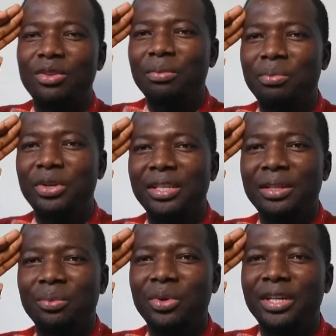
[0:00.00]
notebook in
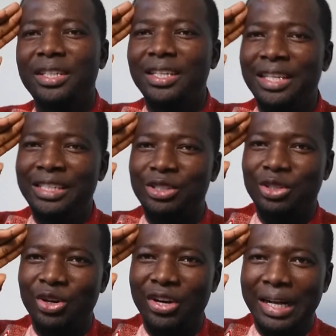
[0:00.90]
the world is
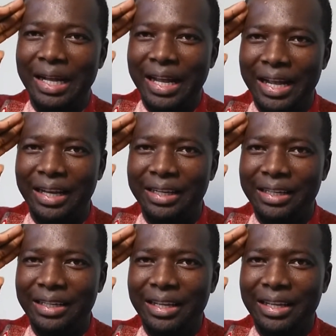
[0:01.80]
your head.